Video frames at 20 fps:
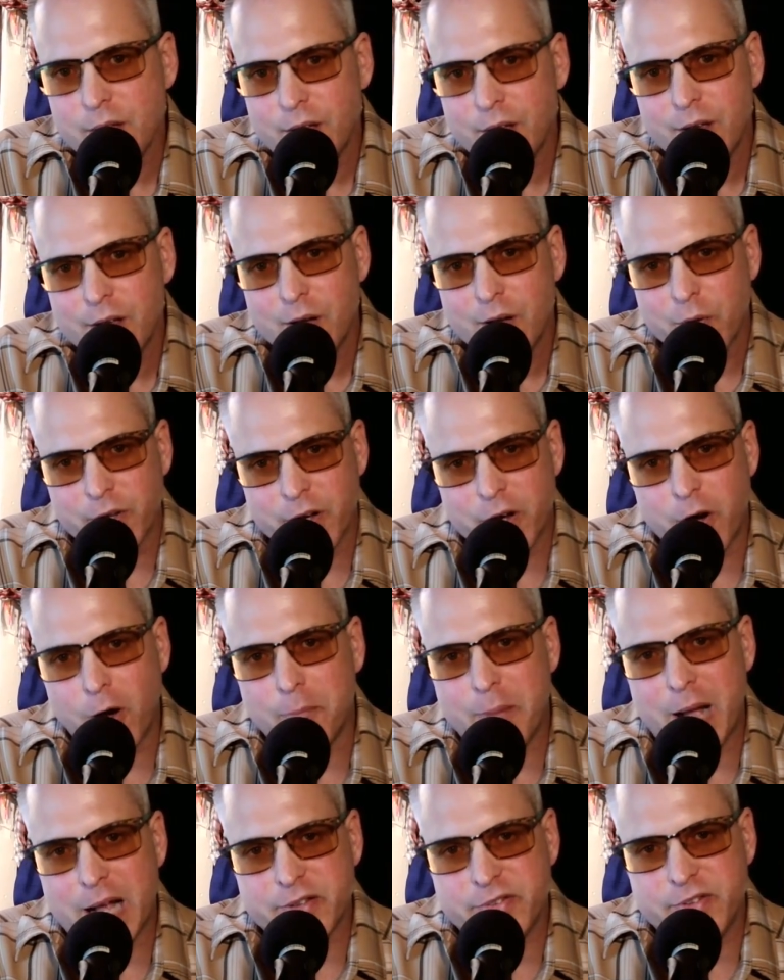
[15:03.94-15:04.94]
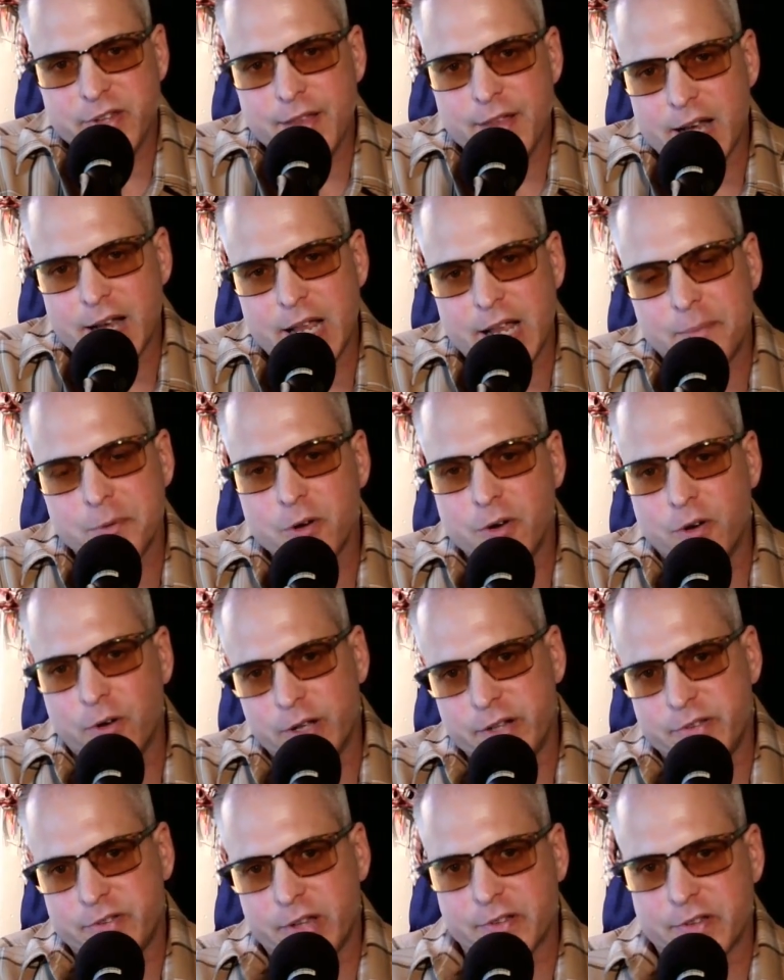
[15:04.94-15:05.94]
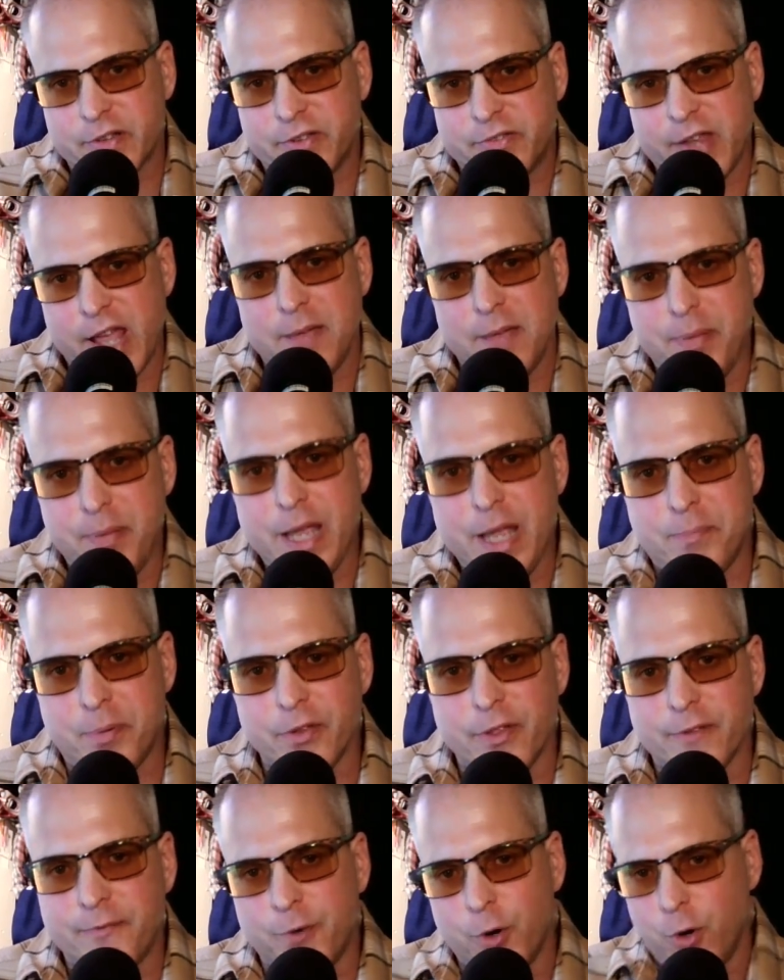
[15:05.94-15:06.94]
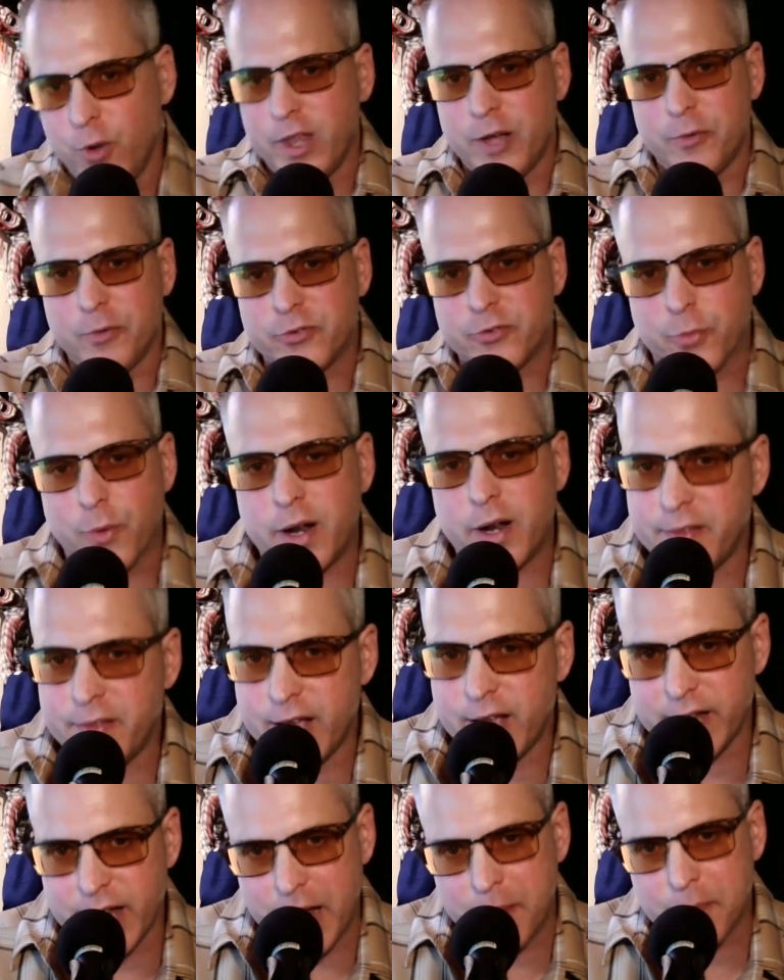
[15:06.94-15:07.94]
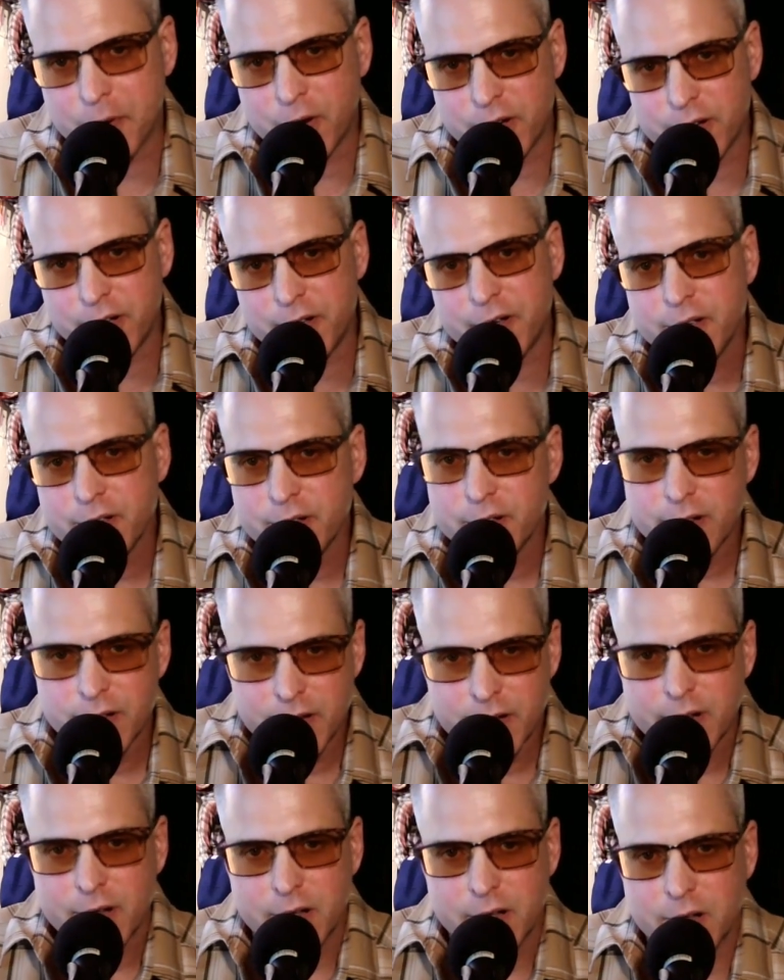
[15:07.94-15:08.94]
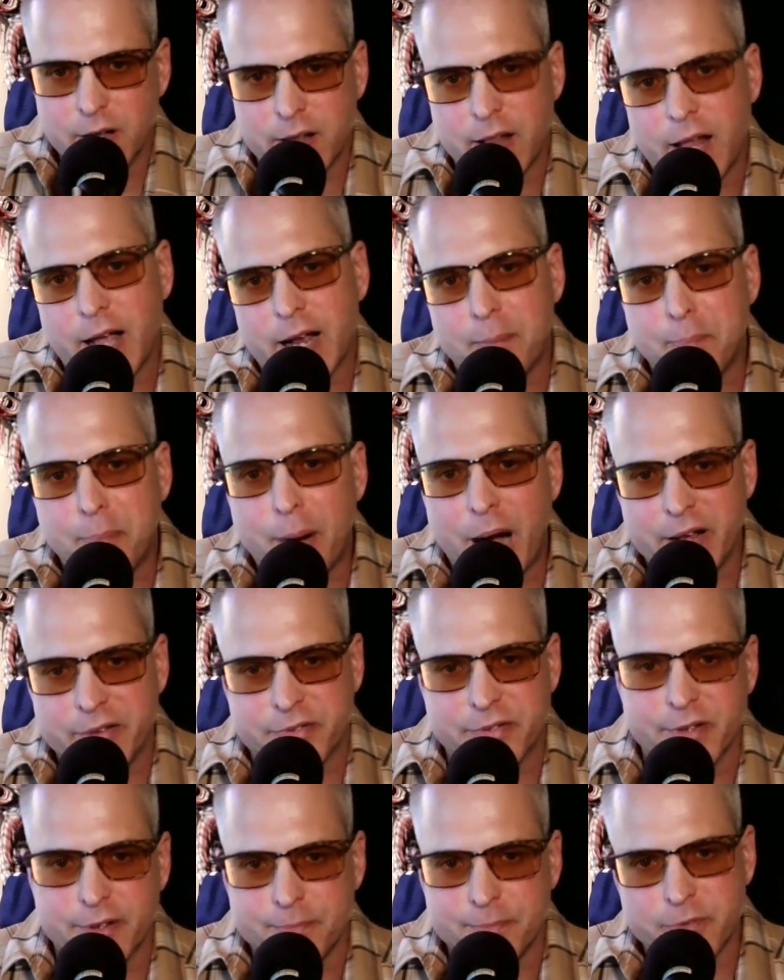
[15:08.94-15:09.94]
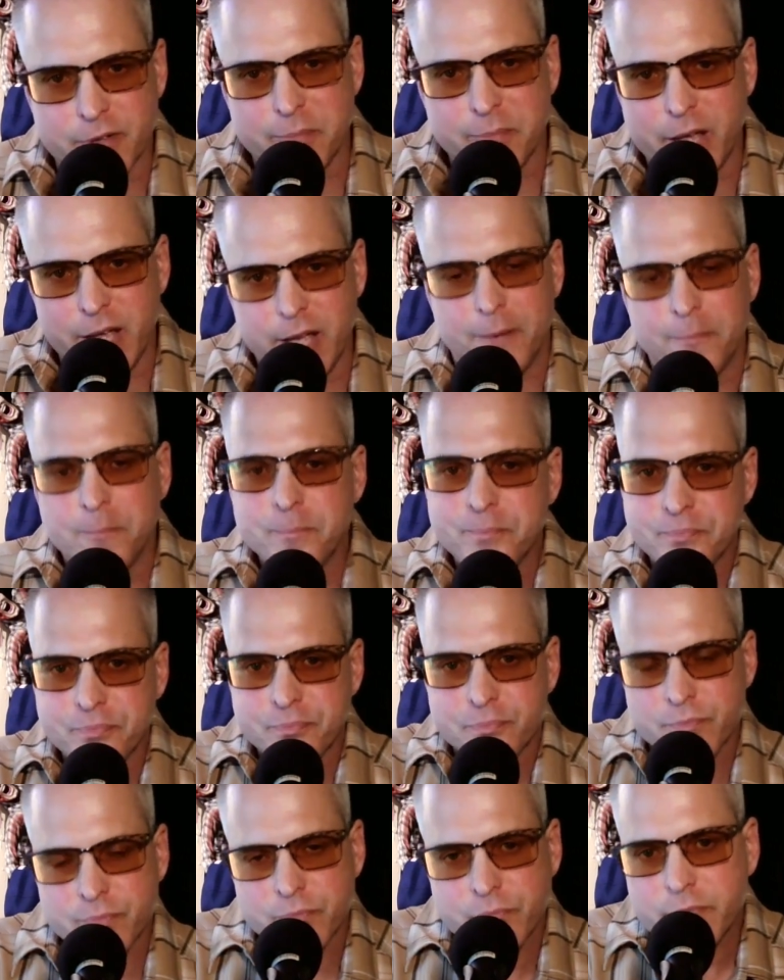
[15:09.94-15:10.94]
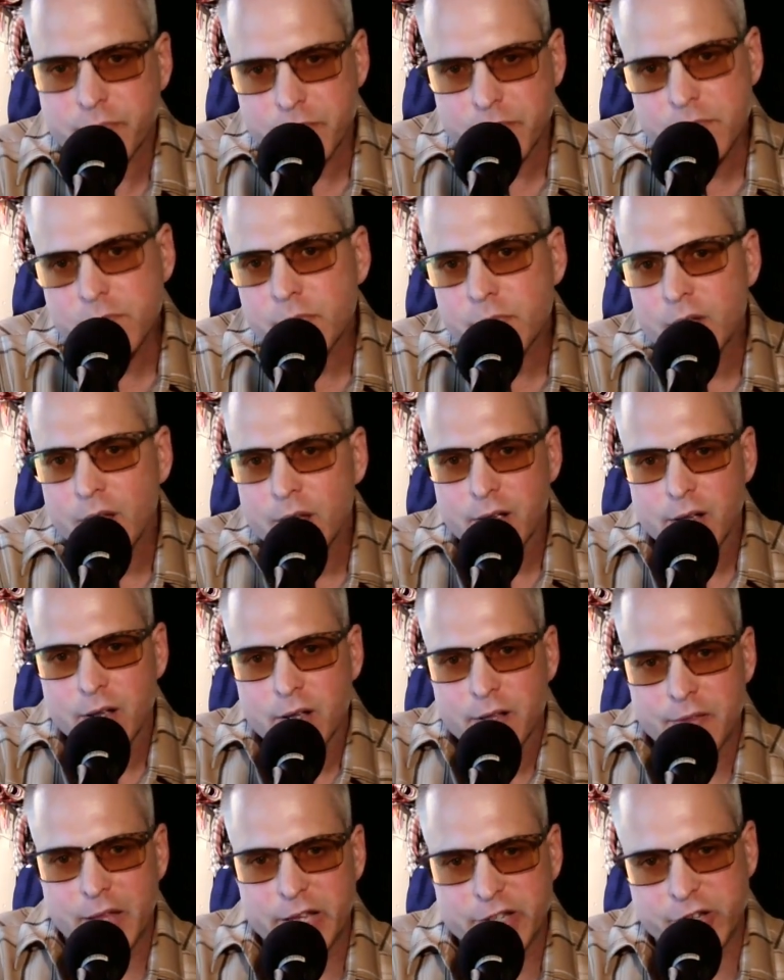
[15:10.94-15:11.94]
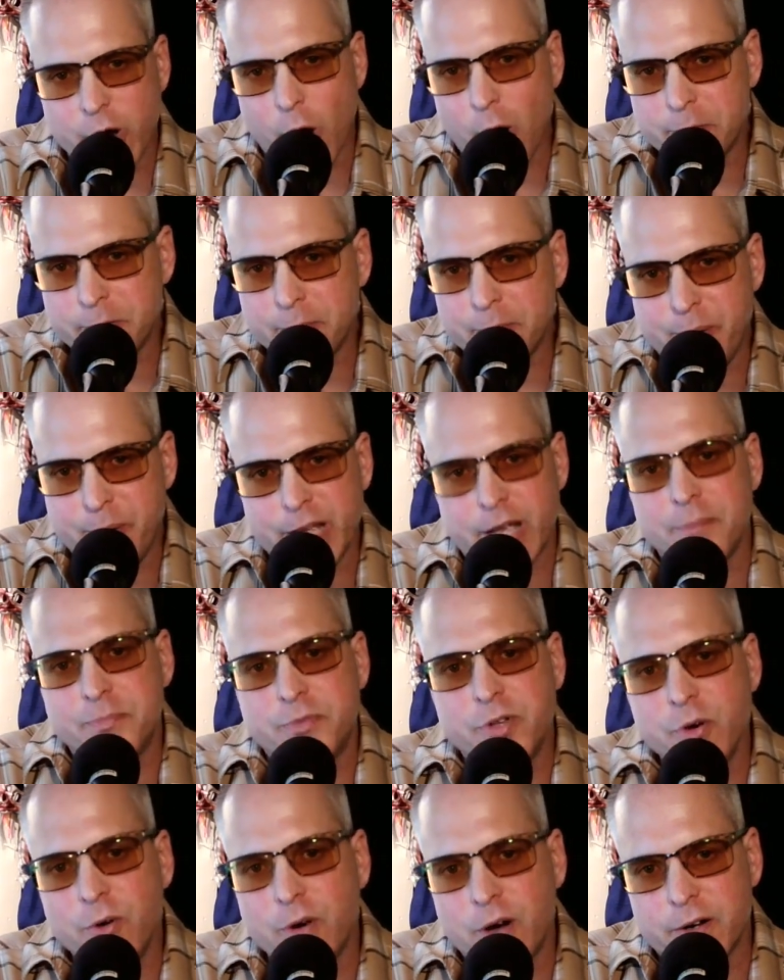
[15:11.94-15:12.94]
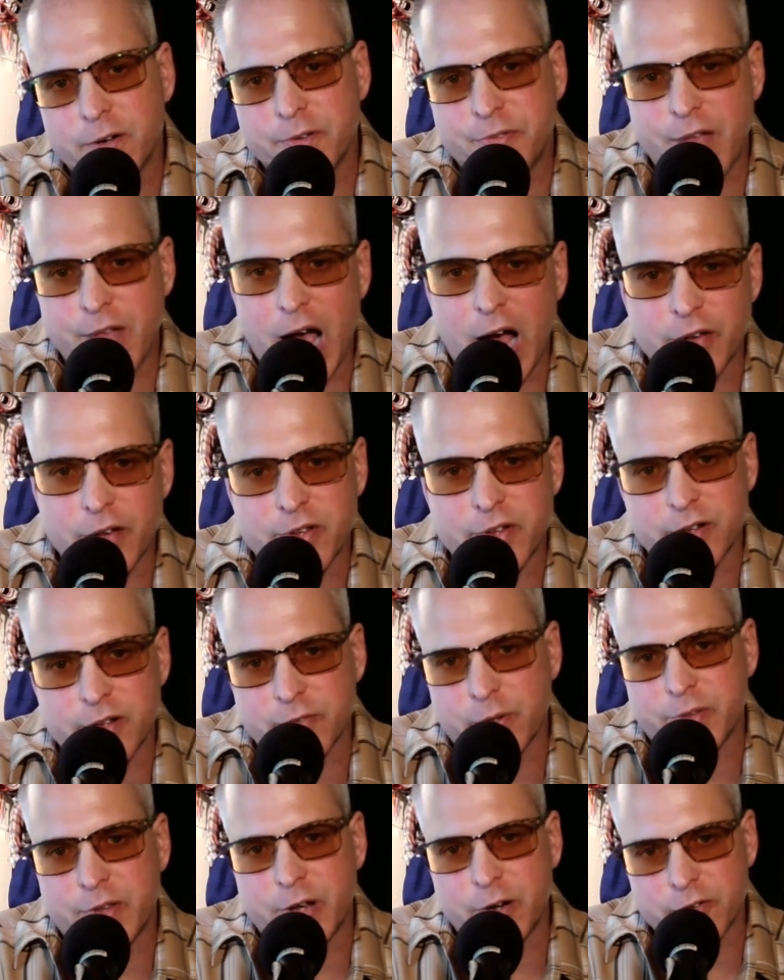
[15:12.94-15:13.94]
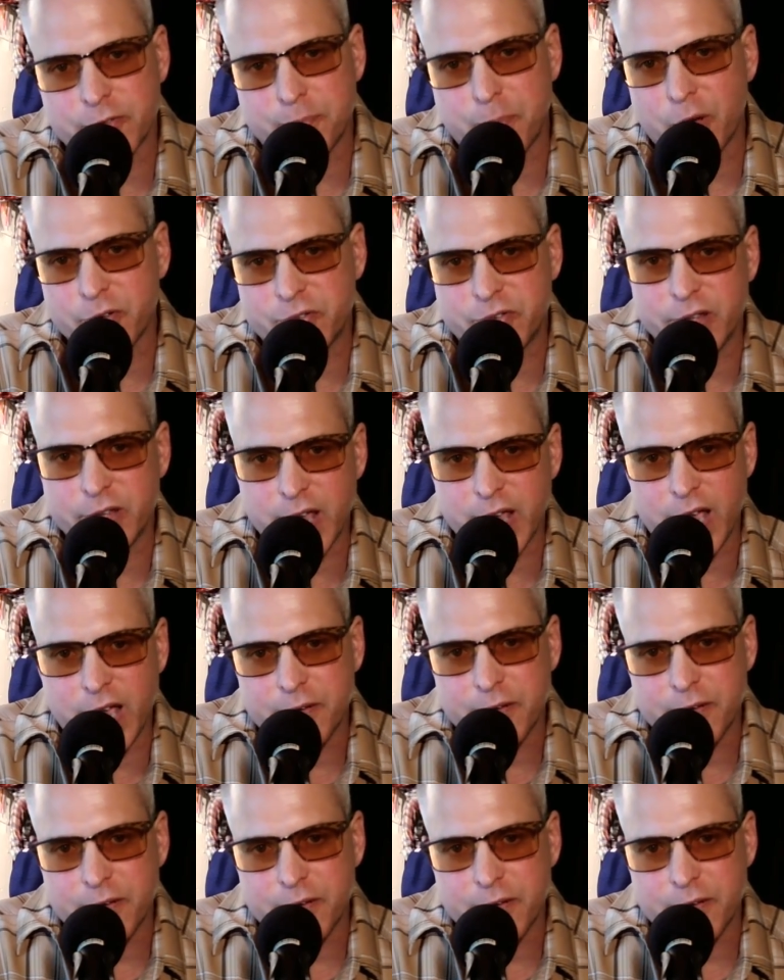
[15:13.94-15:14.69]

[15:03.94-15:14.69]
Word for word: Well, they're going back to see that neighborhood, only it's not the same people. The fool that was running that neighborhood looked like a bison to me. They show up to pick up $200,000 is what they were supposed to get.